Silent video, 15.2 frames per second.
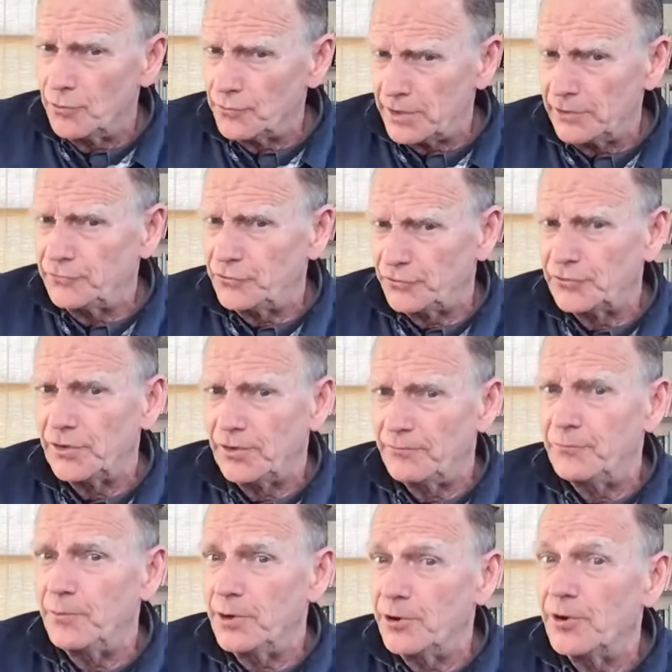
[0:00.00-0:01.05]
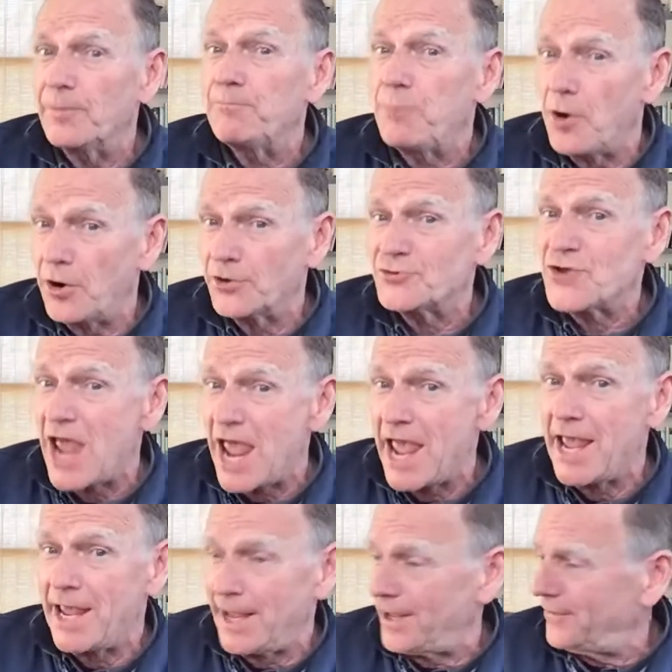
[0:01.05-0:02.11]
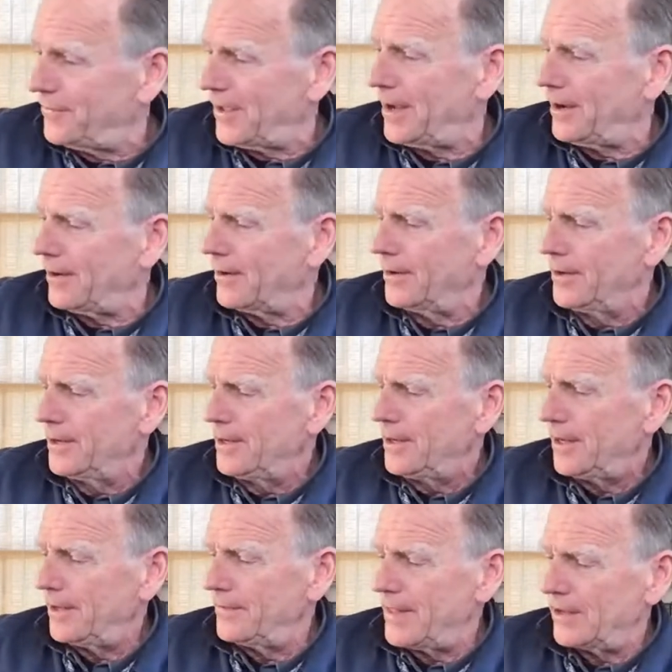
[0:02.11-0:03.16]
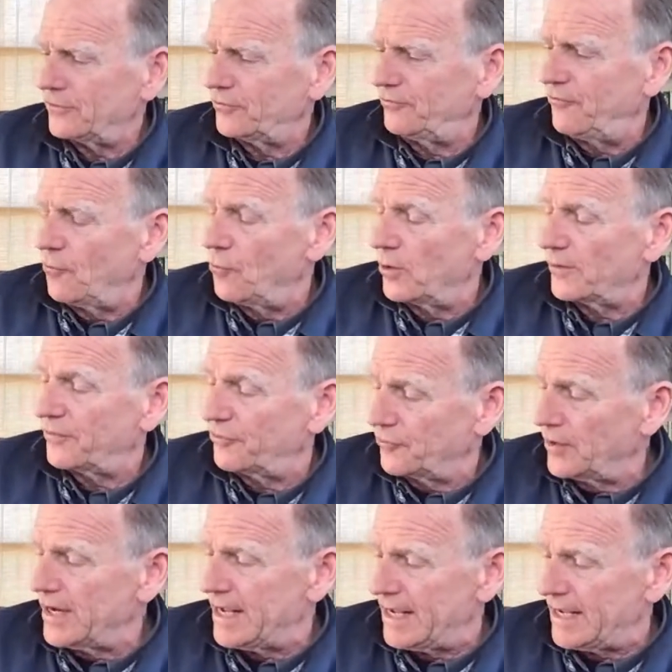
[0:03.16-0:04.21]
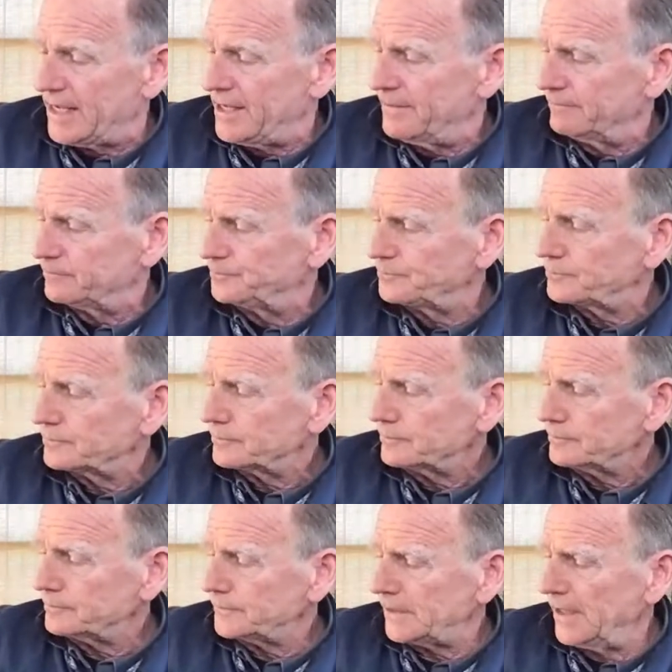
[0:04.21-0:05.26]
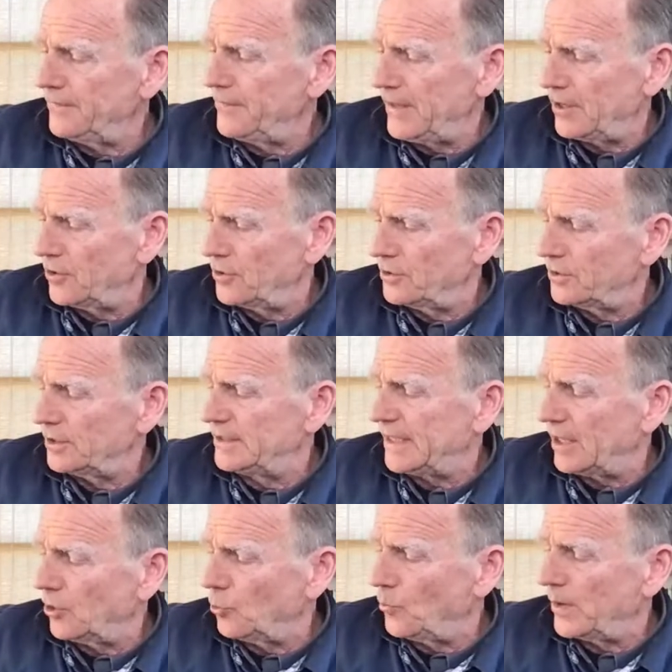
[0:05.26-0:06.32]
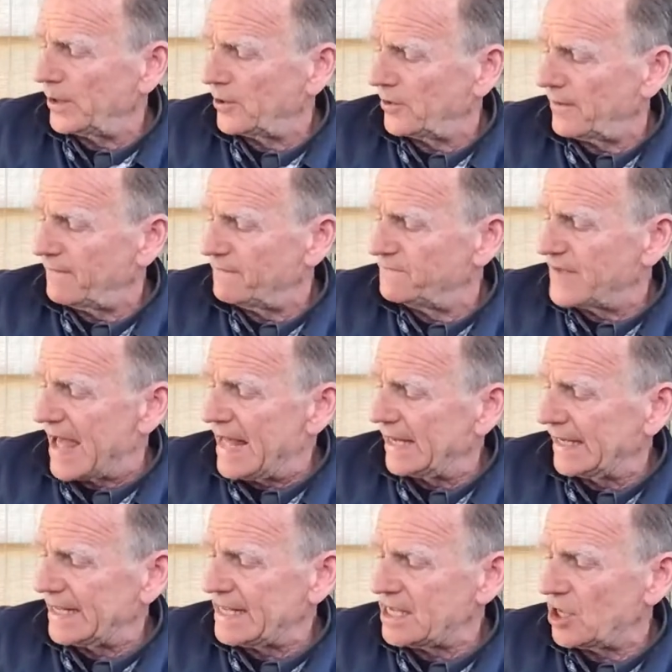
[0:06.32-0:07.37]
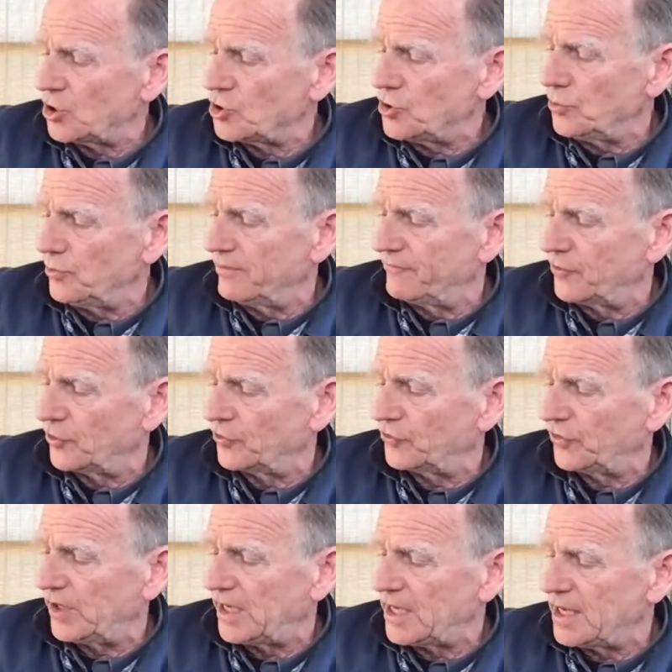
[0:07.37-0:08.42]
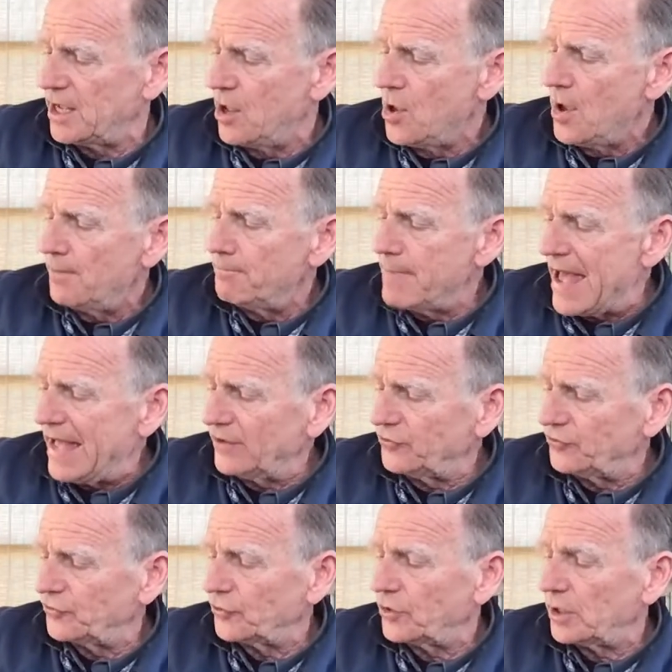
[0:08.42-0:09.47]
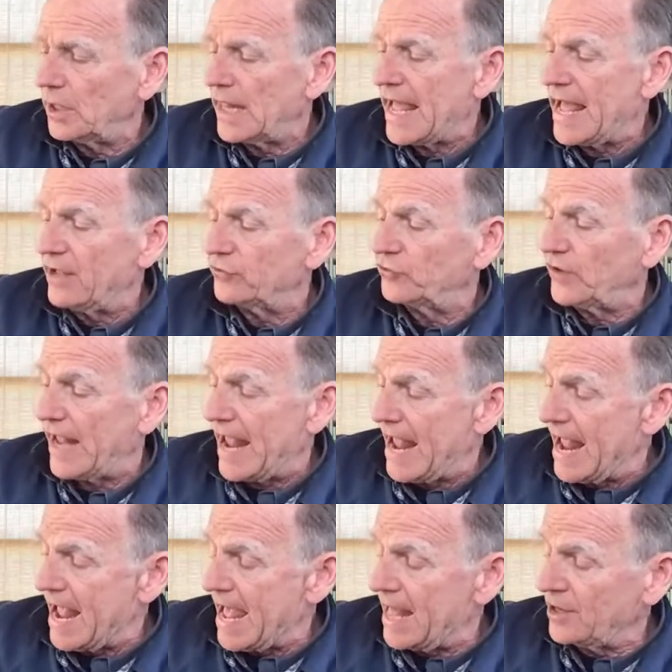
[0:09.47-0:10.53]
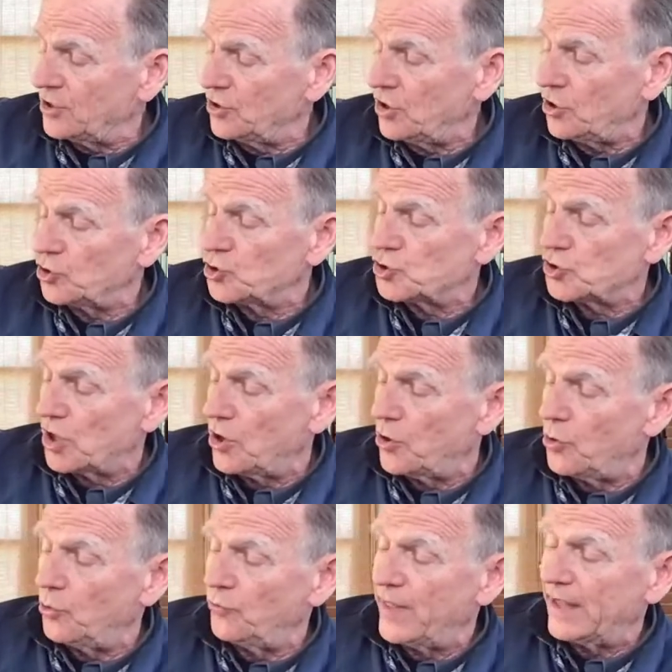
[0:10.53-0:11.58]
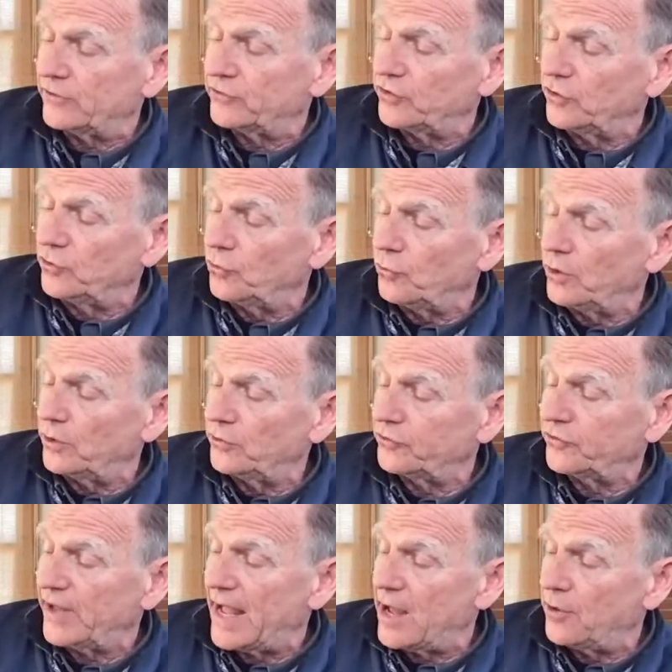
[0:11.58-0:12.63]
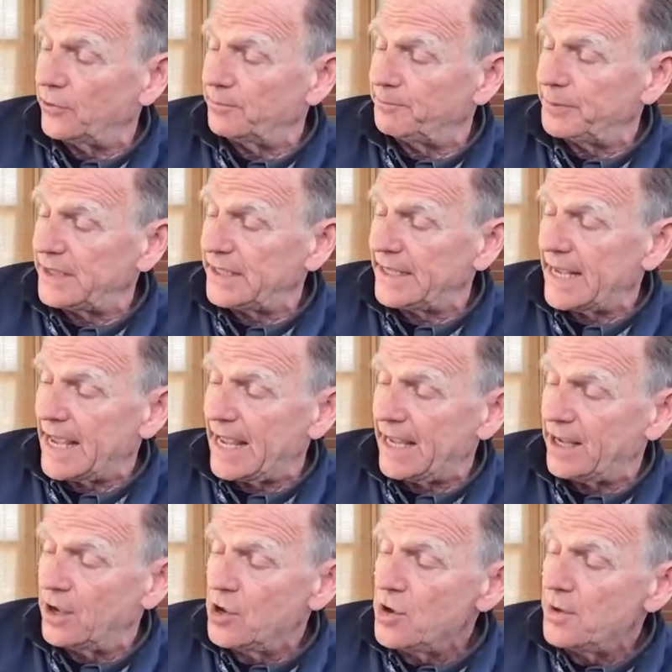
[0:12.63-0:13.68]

kid yourself. We're going to partay there, and that's 4-3. And their Delaware Valley University Master Class and Show, that's in Doylestown, PA.